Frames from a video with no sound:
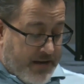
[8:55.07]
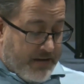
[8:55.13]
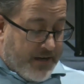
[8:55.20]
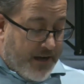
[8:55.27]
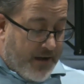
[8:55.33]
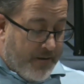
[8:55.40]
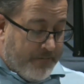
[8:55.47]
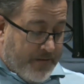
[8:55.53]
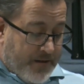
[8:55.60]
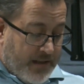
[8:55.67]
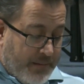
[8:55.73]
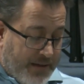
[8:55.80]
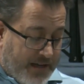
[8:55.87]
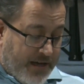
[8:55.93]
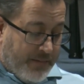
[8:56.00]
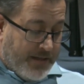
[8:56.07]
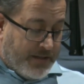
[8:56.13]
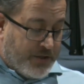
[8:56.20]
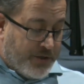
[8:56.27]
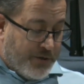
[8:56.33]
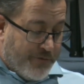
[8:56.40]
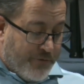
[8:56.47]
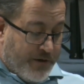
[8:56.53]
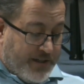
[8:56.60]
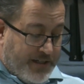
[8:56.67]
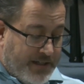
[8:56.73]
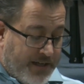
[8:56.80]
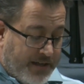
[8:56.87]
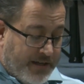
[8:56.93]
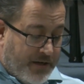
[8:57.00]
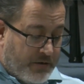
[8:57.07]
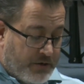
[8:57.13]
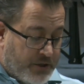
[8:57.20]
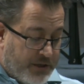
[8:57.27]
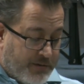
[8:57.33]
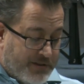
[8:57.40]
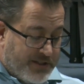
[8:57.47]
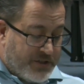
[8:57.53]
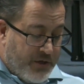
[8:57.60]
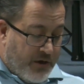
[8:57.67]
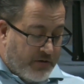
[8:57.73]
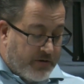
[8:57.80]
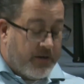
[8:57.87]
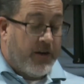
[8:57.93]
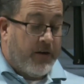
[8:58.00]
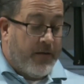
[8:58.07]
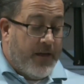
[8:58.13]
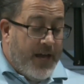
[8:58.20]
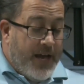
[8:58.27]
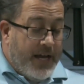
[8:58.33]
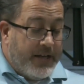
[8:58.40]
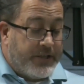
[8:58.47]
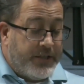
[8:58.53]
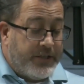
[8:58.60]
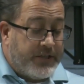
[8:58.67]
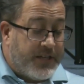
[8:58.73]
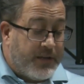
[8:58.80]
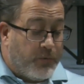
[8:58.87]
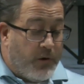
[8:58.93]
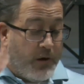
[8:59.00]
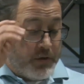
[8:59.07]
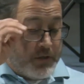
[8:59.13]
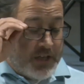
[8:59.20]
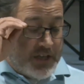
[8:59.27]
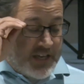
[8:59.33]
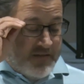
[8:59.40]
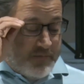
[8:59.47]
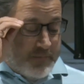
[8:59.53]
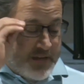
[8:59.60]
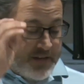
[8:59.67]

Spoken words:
come, let me come in to you, for he did not know she was his daughter-in-law. And she said, what will you give me